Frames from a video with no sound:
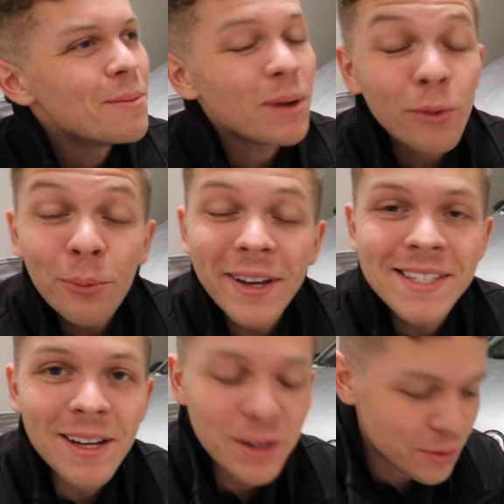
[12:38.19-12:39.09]
maybe we'll make
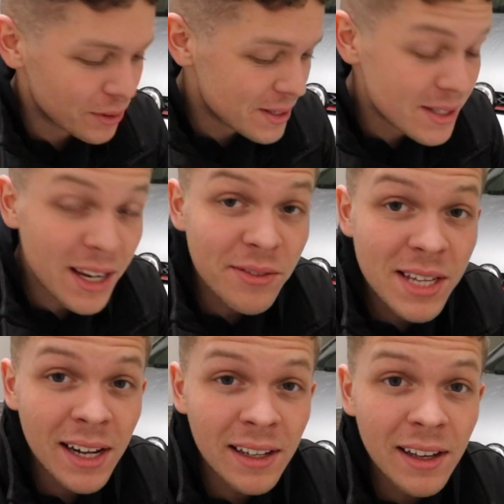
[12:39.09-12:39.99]
stickers for this. Save
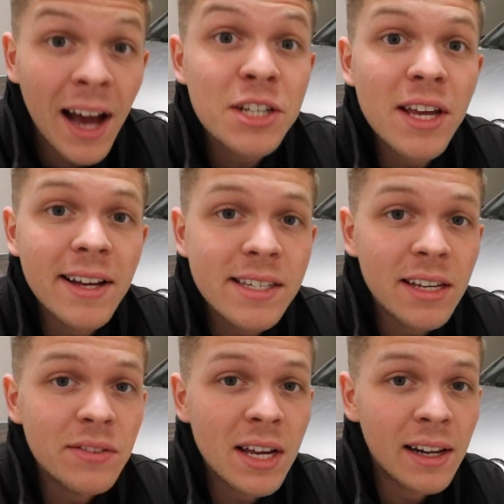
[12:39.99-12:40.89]
Teddy, hashtag
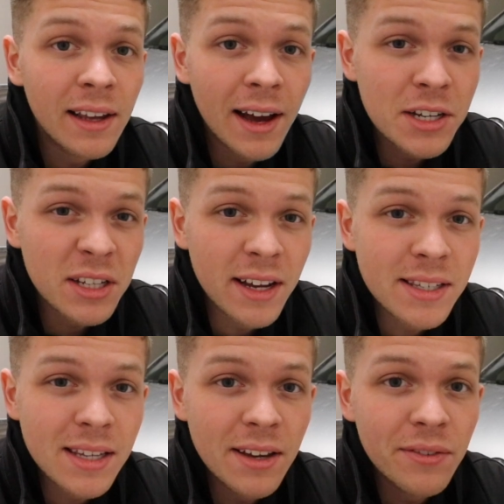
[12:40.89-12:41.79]
save Teddy, hashtag
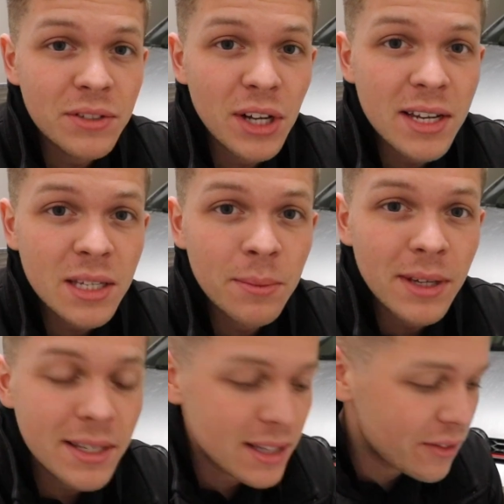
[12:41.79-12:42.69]
save
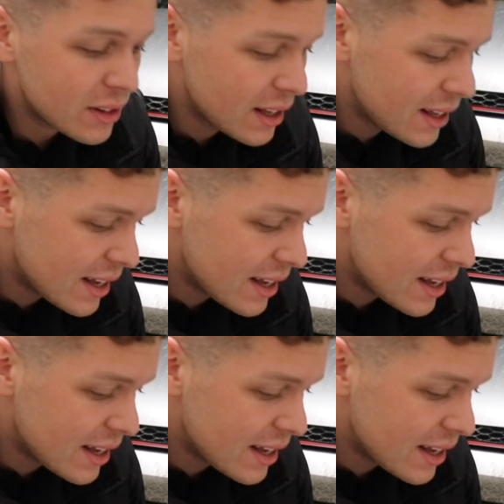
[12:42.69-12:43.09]
JSMK7.